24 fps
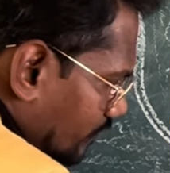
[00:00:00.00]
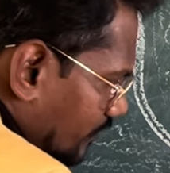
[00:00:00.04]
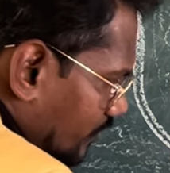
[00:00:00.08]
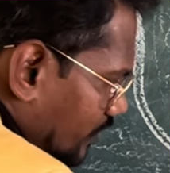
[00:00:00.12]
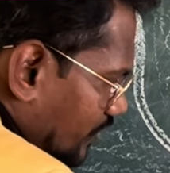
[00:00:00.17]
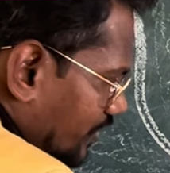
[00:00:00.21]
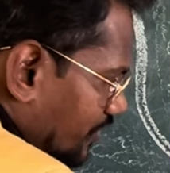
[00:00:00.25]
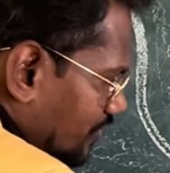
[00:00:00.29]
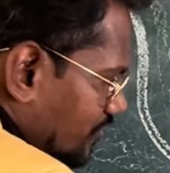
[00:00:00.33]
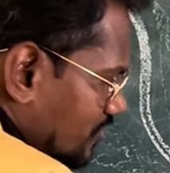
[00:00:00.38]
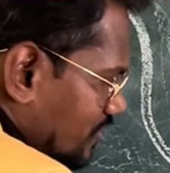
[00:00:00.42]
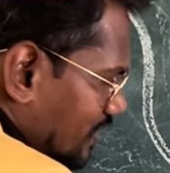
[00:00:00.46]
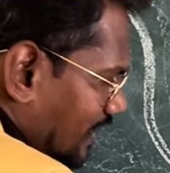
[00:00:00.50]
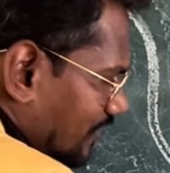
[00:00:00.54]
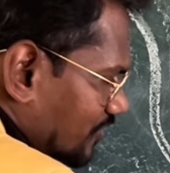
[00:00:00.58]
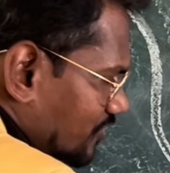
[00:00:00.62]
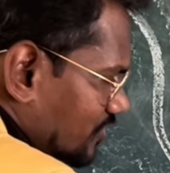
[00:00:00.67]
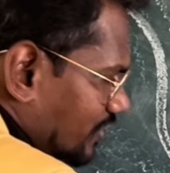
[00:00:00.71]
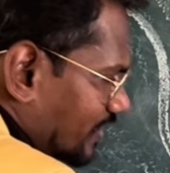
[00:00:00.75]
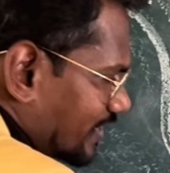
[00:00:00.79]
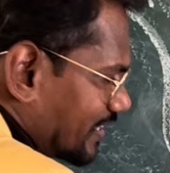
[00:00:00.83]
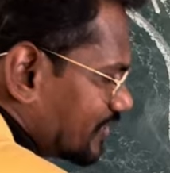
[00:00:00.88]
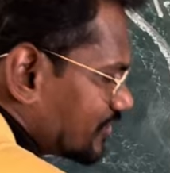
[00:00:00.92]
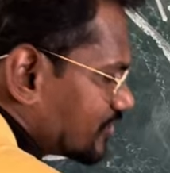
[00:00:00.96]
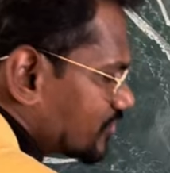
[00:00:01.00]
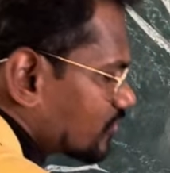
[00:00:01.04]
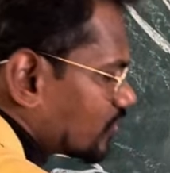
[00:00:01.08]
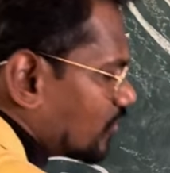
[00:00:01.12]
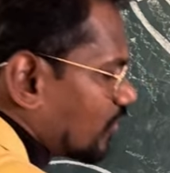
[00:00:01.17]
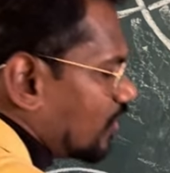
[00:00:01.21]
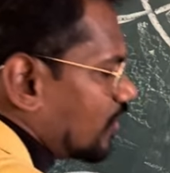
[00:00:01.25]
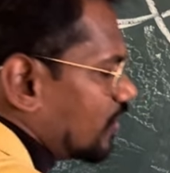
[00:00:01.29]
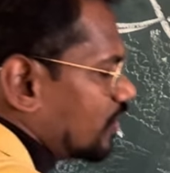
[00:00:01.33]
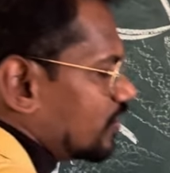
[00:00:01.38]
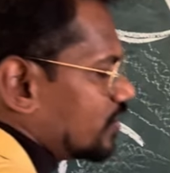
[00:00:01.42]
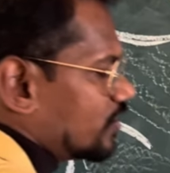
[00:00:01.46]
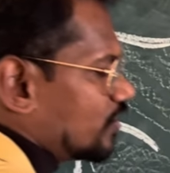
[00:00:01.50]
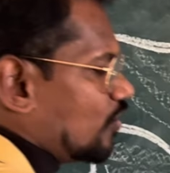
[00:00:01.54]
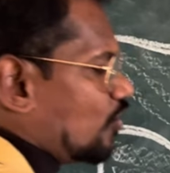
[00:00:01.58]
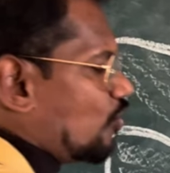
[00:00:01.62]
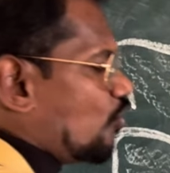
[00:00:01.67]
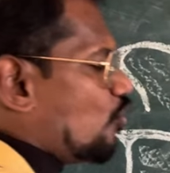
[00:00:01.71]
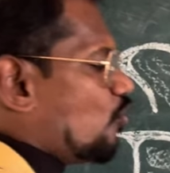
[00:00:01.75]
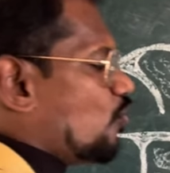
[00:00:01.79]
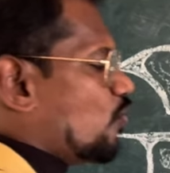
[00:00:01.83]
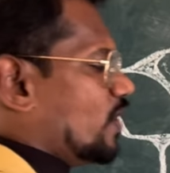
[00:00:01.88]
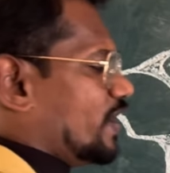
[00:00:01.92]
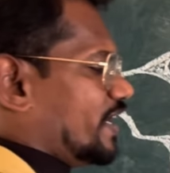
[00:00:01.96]
This structure is called
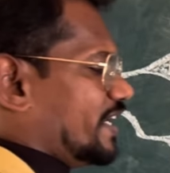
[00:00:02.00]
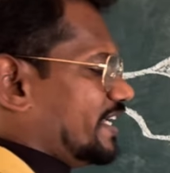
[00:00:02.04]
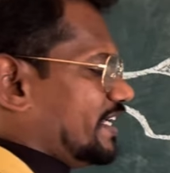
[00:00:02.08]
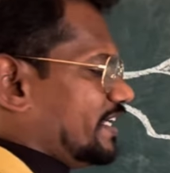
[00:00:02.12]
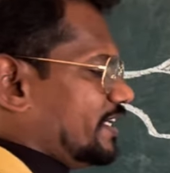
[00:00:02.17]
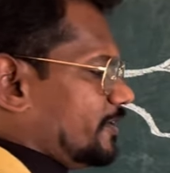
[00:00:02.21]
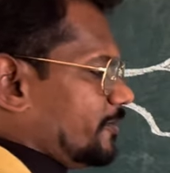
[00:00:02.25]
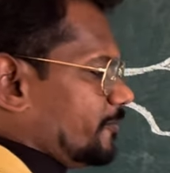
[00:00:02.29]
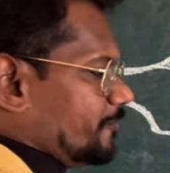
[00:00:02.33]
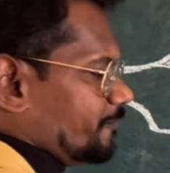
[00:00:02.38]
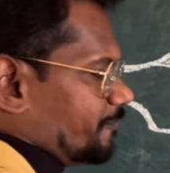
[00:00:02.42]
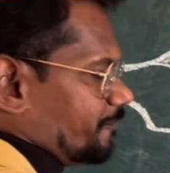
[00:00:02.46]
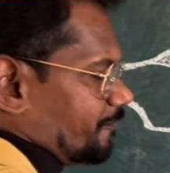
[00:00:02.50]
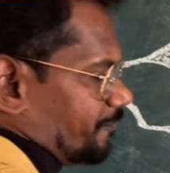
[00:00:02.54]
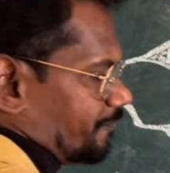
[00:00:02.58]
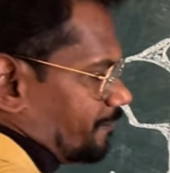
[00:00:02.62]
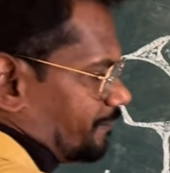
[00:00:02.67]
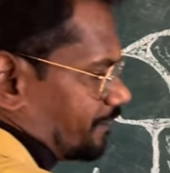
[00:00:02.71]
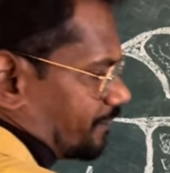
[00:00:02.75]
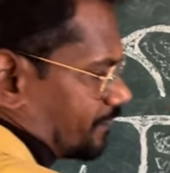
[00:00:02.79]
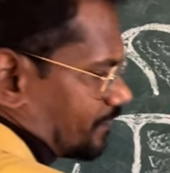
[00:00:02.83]
ovary.